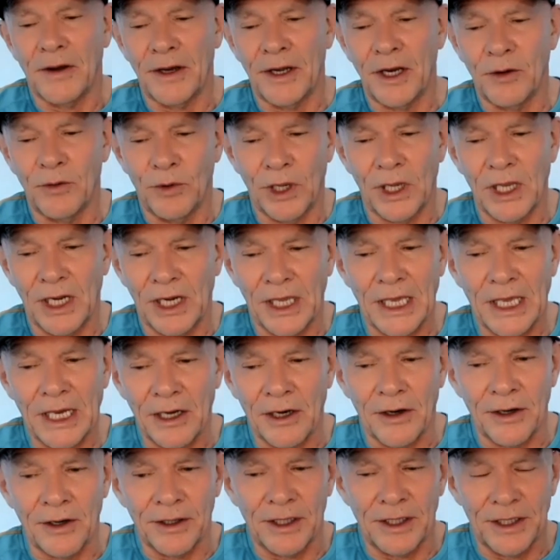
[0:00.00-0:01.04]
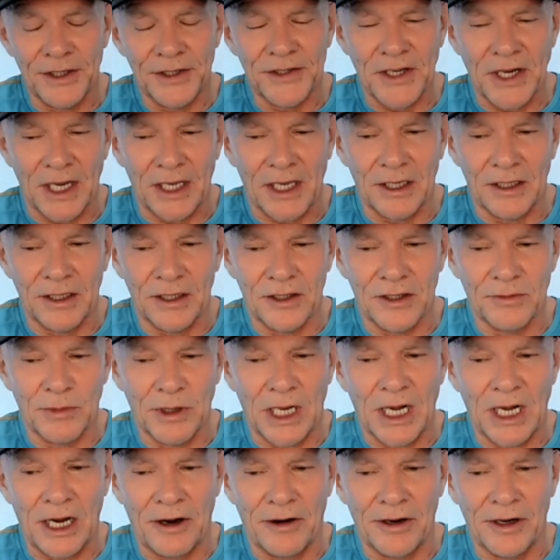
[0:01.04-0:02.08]
I know we're going to get on in a second to
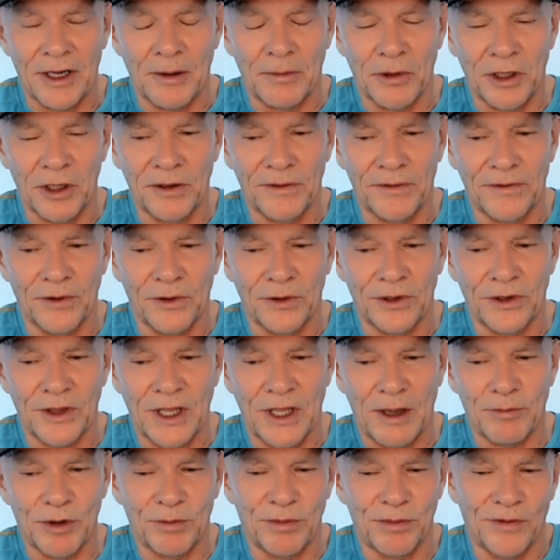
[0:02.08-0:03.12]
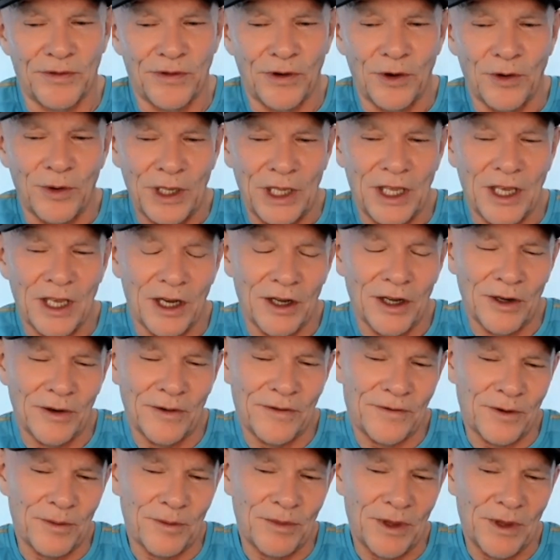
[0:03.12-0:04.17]
McLaren, and I'm looking forward to that. But before we go
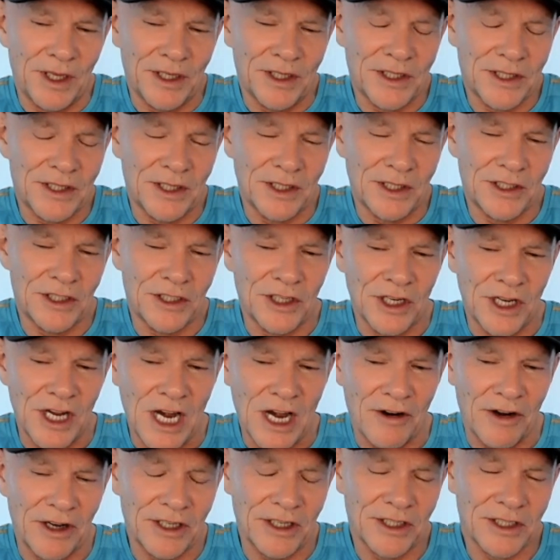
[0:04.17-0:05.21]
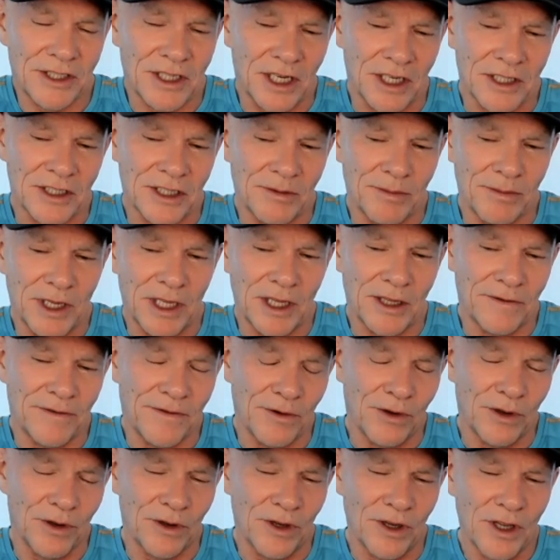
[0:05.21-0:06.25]
from this, this generic discussion about the
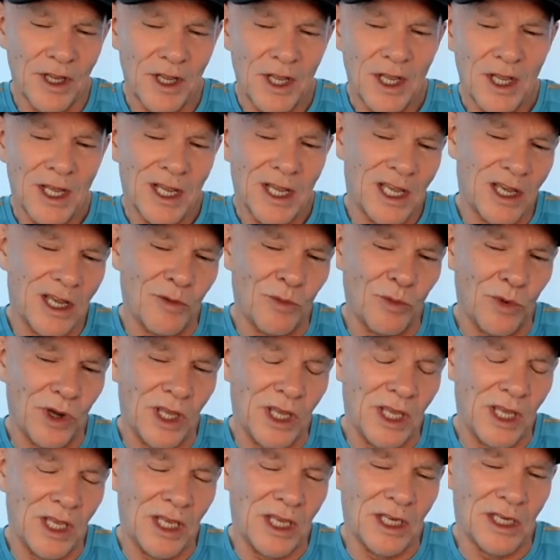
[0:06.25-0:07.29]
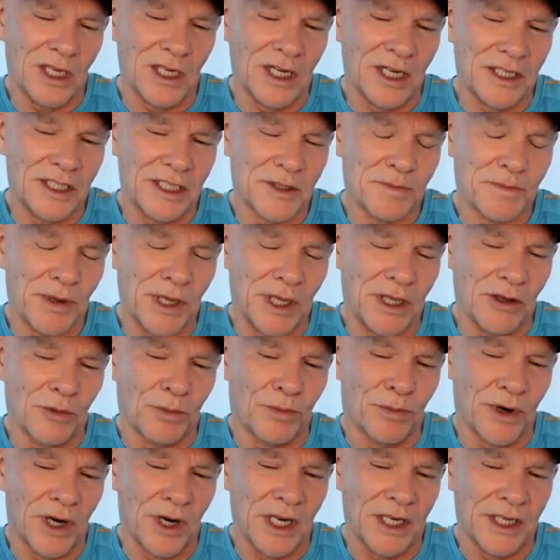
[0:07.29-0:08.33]
floor, can we, can I just pick your
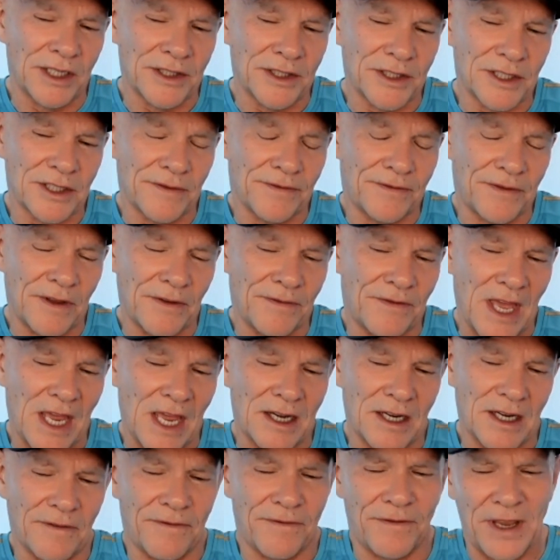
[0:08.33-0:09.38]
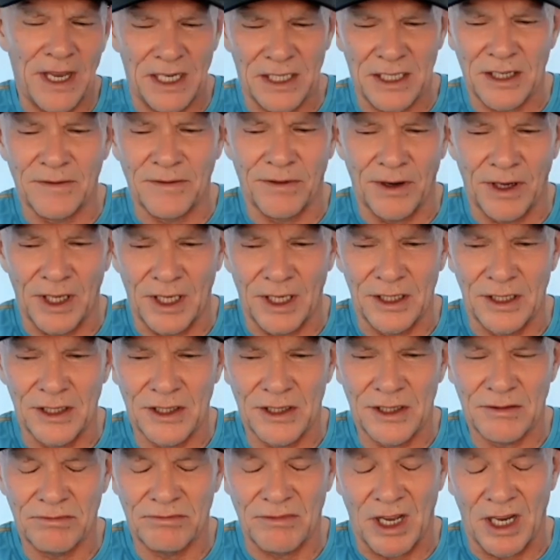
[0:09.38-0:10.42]
brains? If, if that effectively
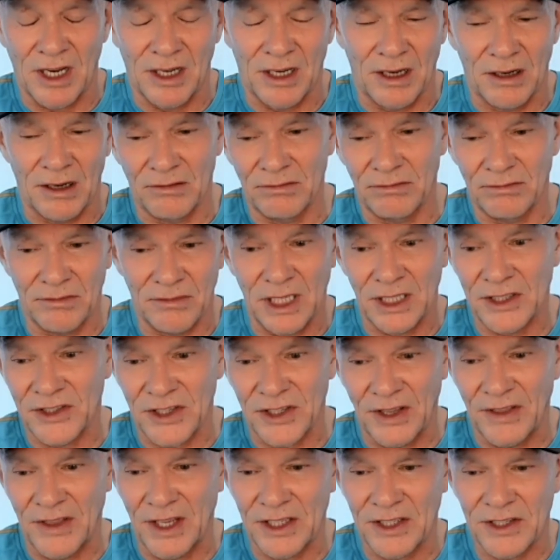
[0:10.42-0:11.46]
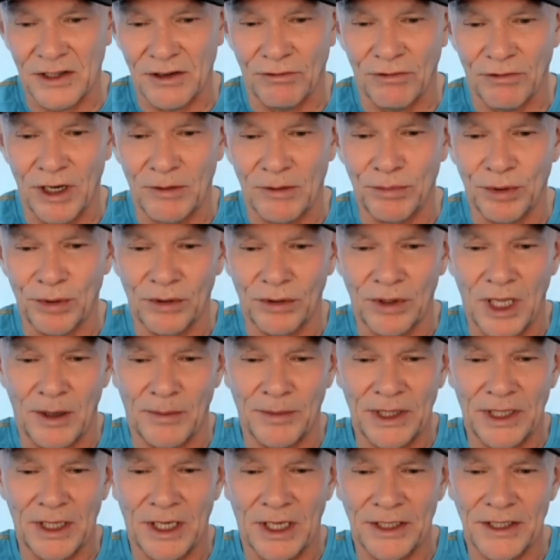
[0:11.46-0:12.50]
is, I don't know, let's say that's the Red Bull R
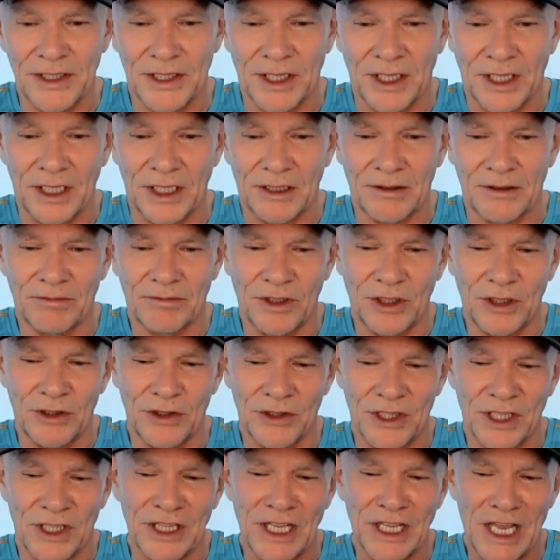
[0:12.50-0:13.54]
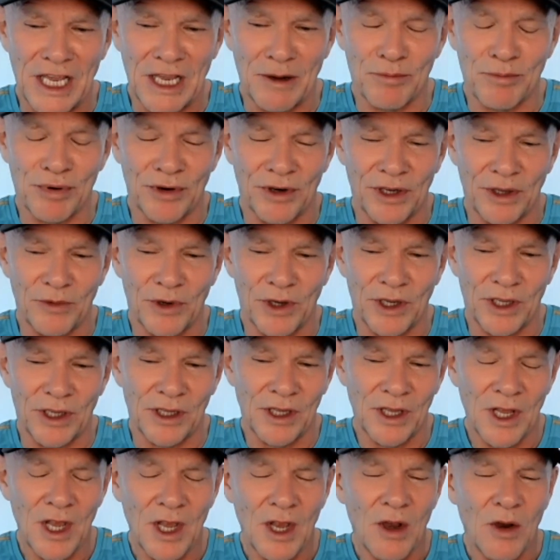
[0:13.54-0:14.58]
B nineteen using the air pretty well,
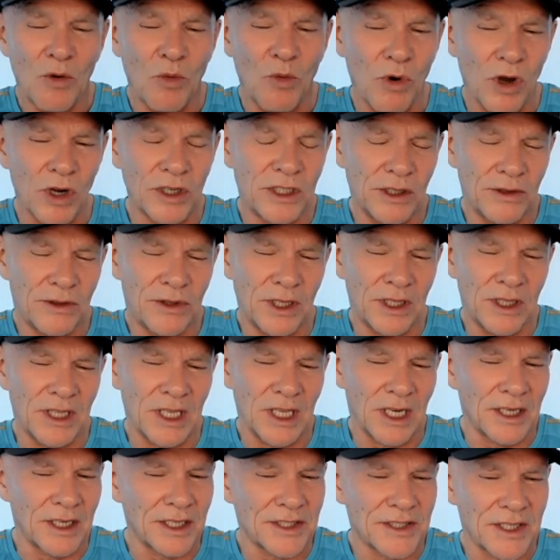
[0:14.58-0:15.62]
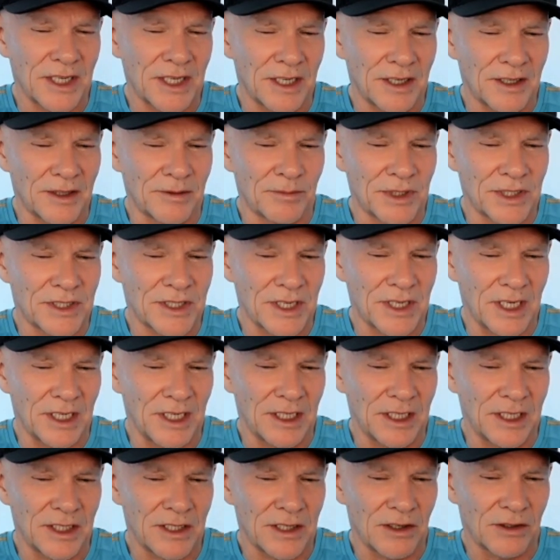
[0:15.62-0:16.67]
what do you think the underside of the
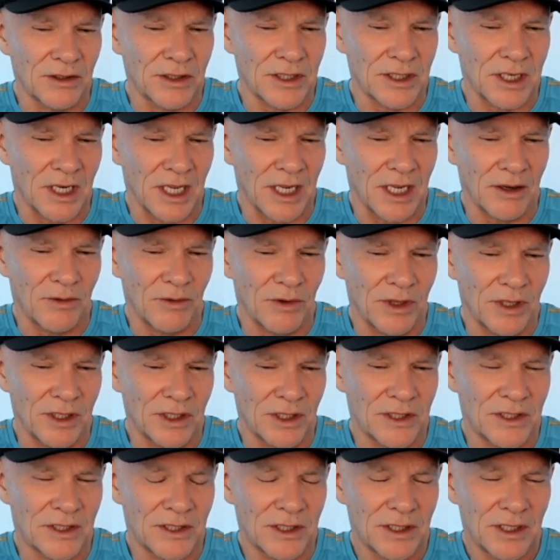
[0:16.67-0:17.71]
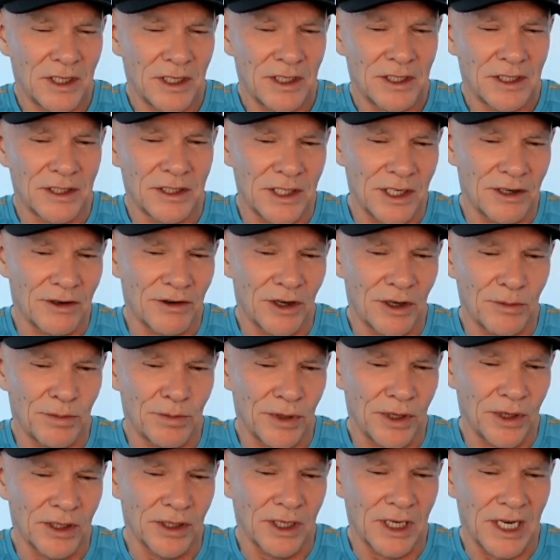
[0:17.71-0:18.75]
Mercedes looks like with its zero
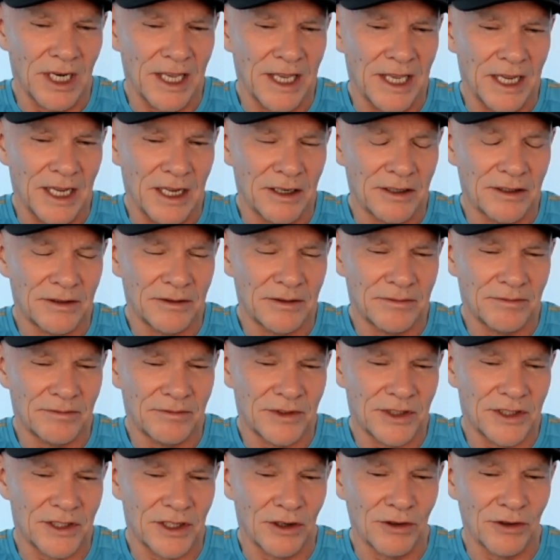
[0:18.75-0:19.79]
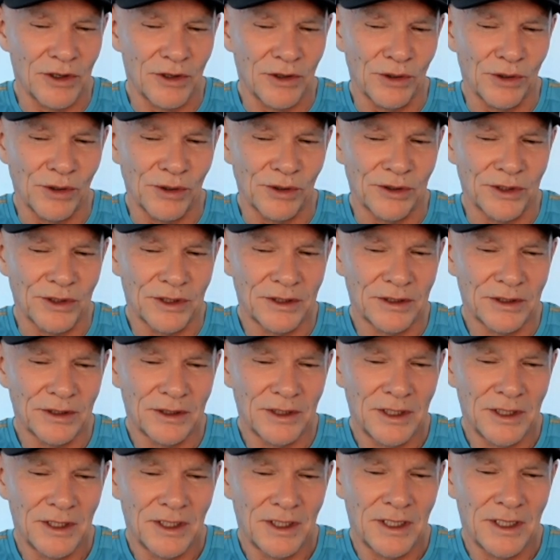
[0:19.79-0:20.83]
pod layout, so-called,
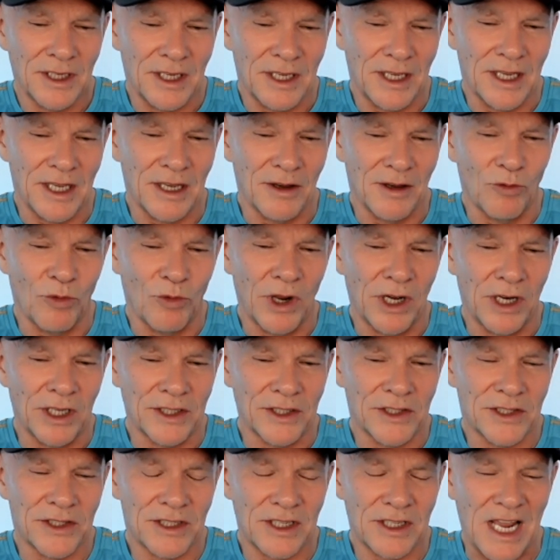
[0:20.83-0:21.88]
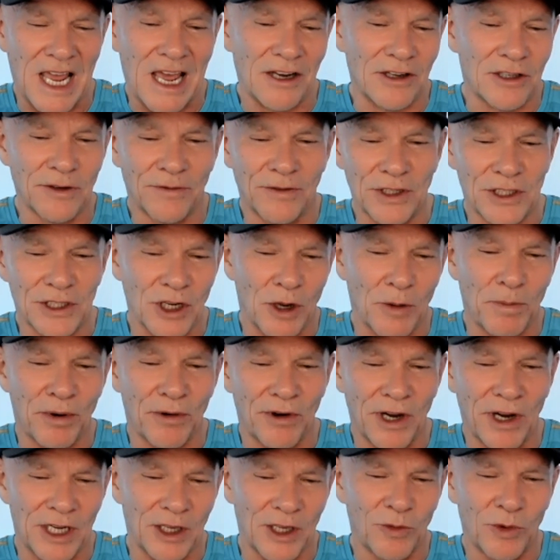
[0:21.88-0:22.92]
when it's out of its
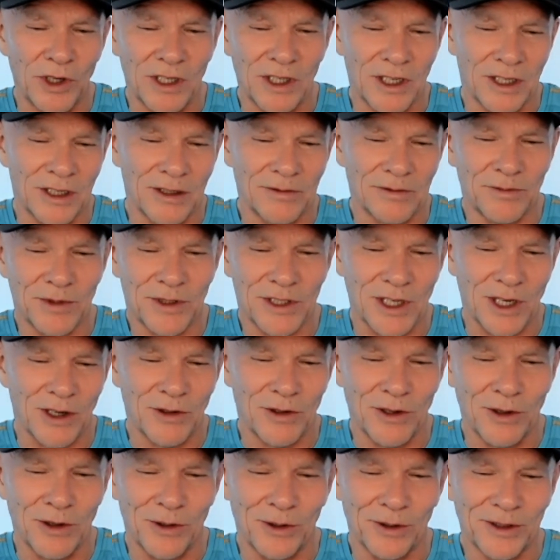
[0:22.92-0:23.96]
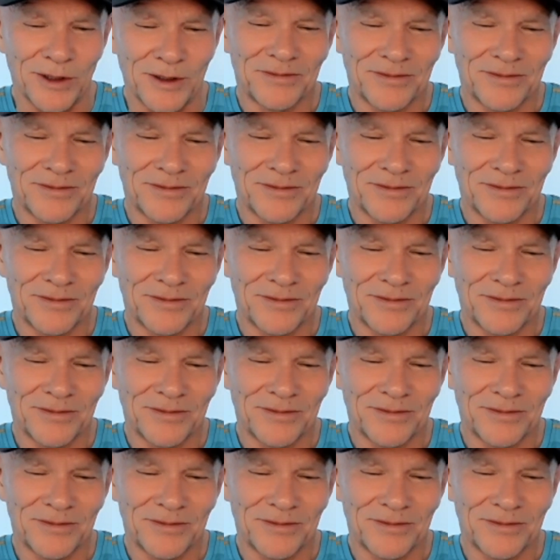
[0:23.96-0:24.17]
operating window, so-called?